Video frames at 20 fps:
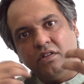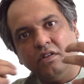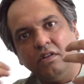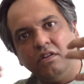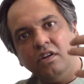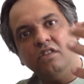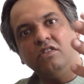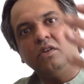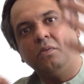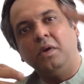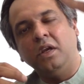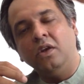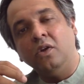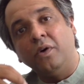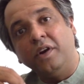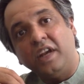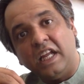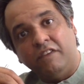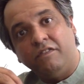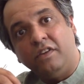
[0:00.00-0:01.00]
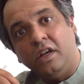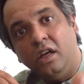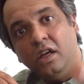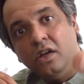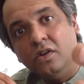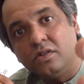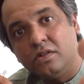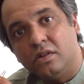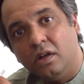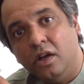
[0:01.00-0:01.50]
The reason we don't have any
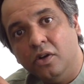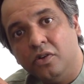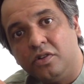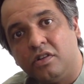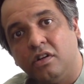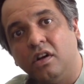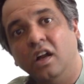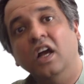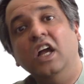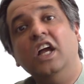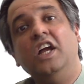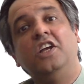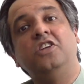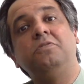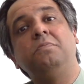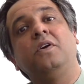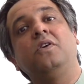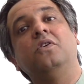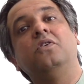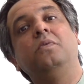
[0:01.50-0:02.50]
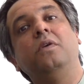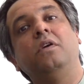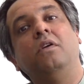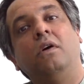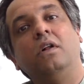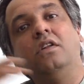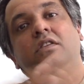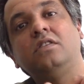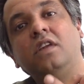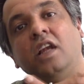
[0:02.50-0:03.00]
new solution is because we're
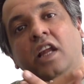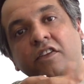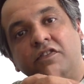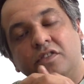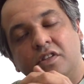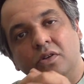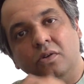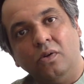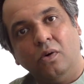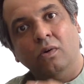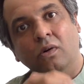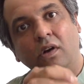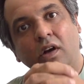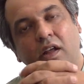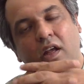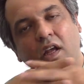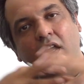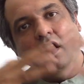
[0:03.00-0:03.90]
all slaves to old